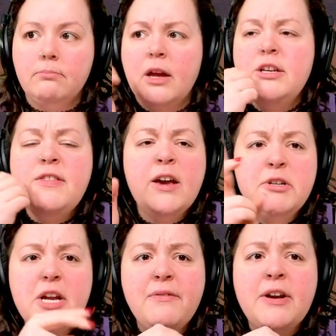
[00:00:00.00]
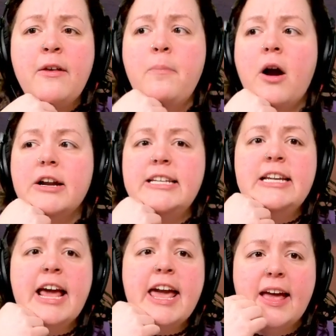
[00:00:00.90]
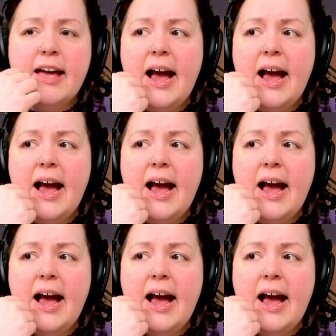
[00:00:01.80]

Do you think we should have another party tonight?